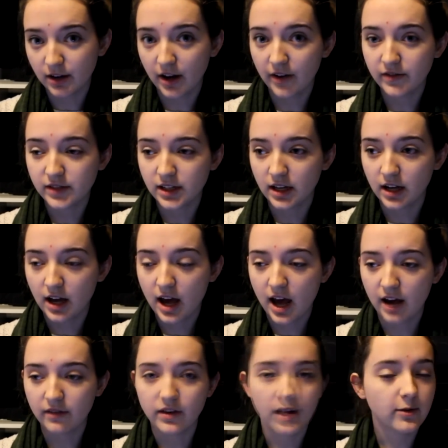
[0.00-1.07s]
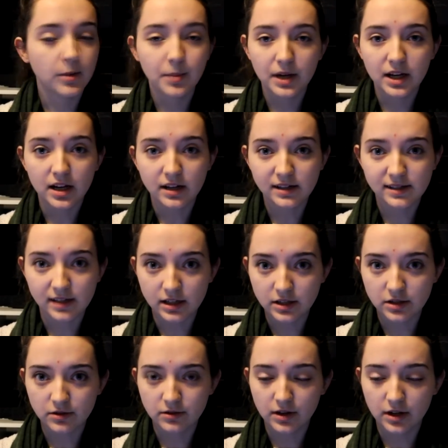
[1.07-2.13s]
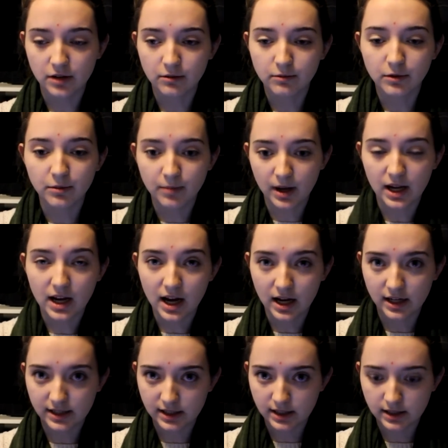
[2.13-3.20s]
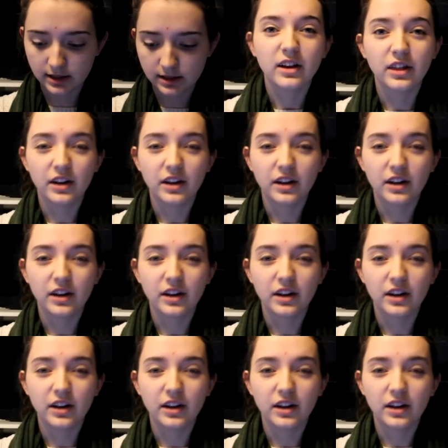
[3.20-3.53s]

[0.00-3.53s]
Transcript: you have to have everybody else send you their roommate IDs.